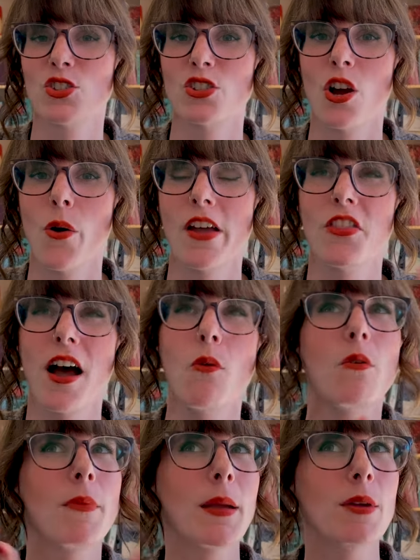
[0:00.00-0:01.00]
So I
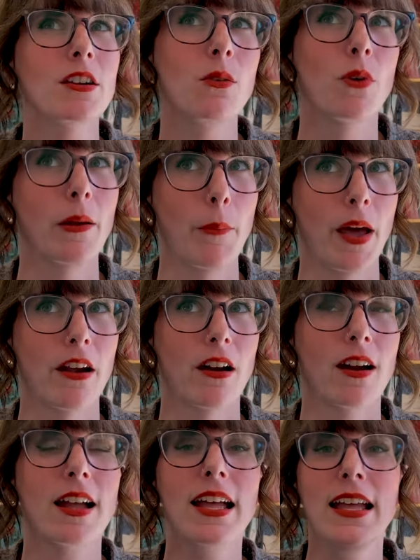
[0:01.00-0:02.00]
thought, well, maybe it'll work
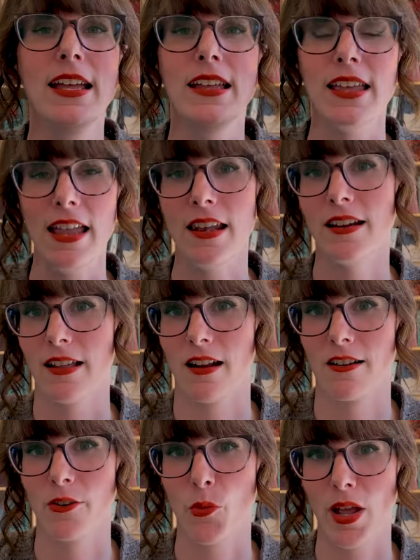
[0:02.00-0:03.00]
better in an
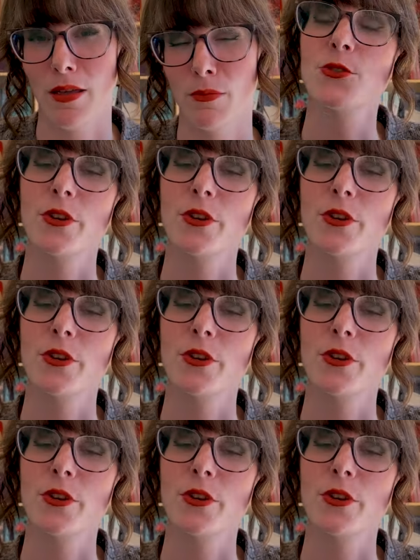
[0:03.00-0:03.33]
Aran weight.